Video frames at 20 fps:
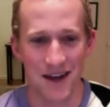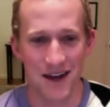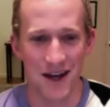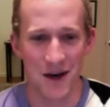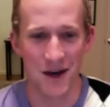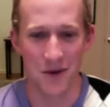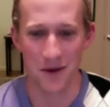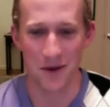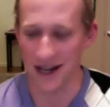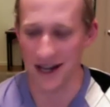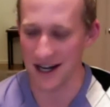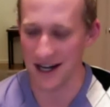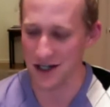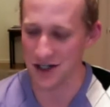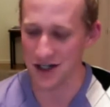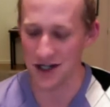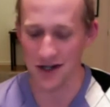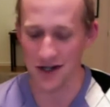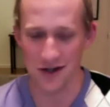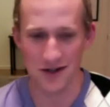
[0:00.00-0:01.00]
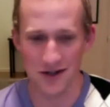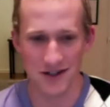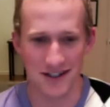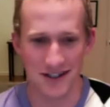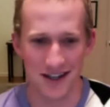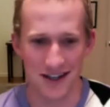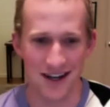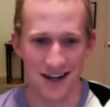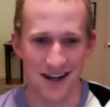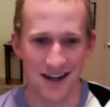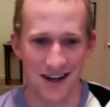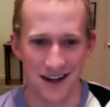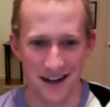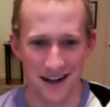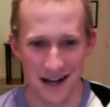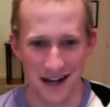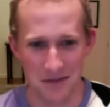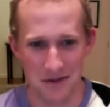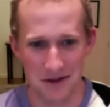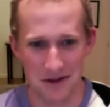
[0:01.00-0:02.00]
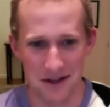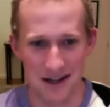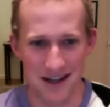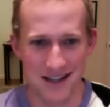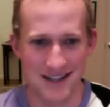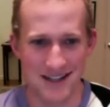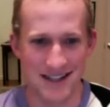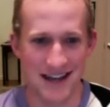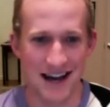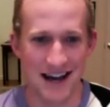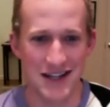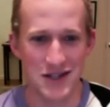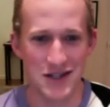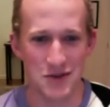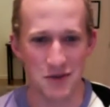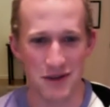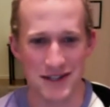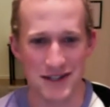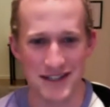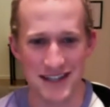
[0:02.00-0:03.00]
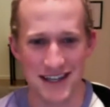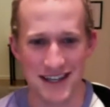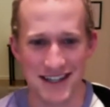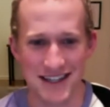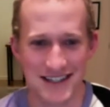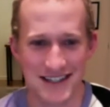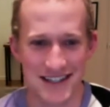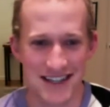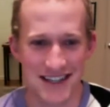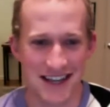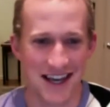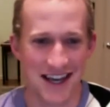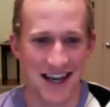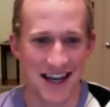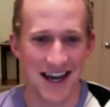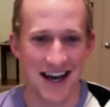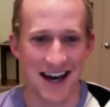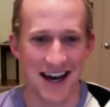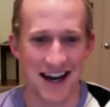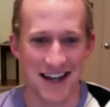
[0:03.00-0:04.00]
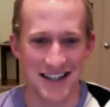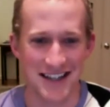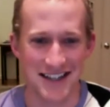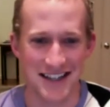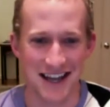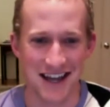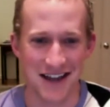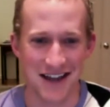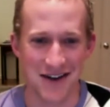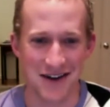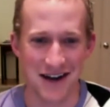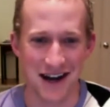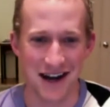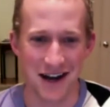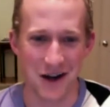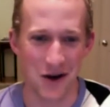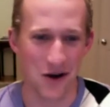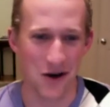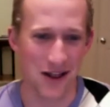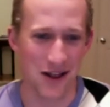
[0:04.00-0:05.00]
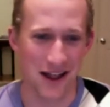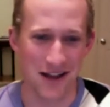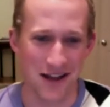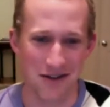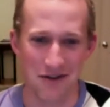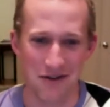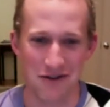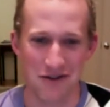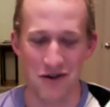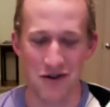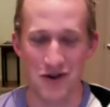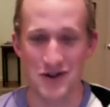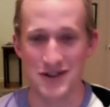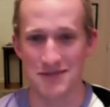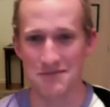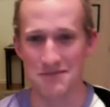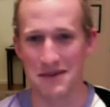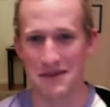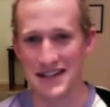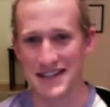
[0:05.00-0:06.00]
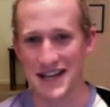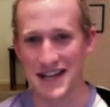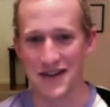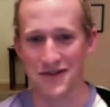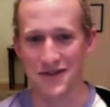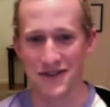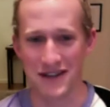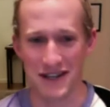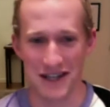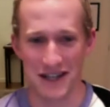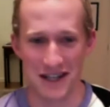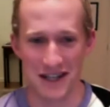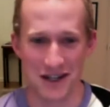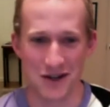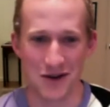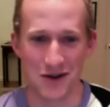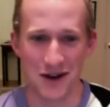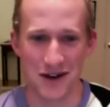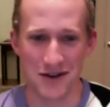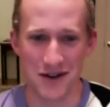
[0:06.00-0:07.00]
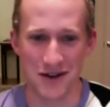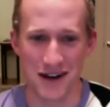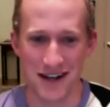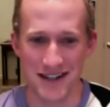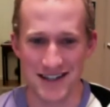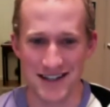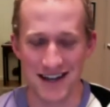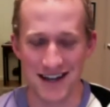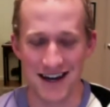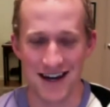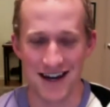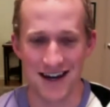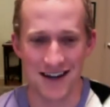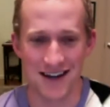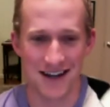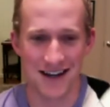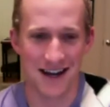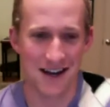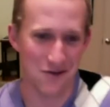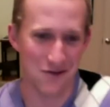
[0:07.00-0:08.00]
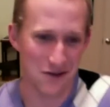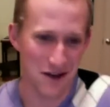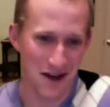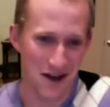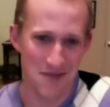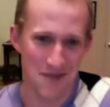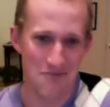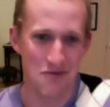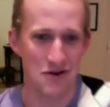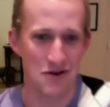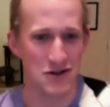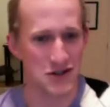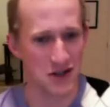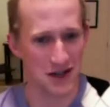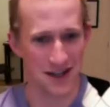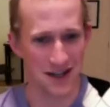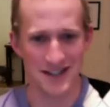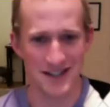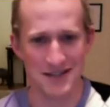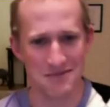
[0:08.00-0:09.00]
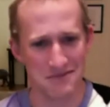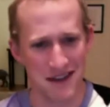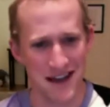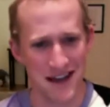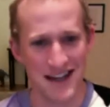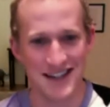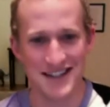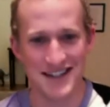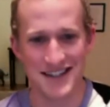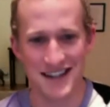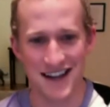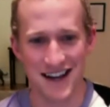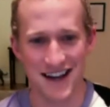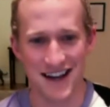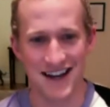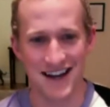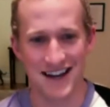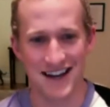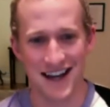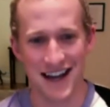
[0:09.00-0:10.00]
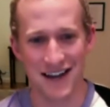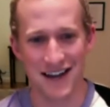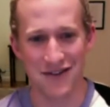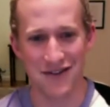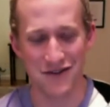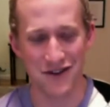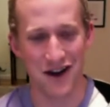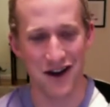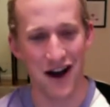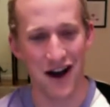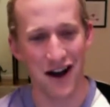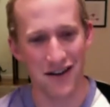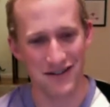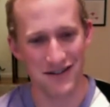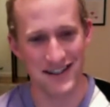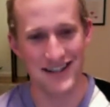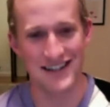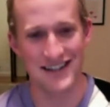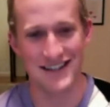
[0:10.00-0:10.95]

we kind of cheersed a couple Scotch whiskeys together, and I know a lot of our viewers and myself and you, Andres, kind of partook in some nice kind of off-season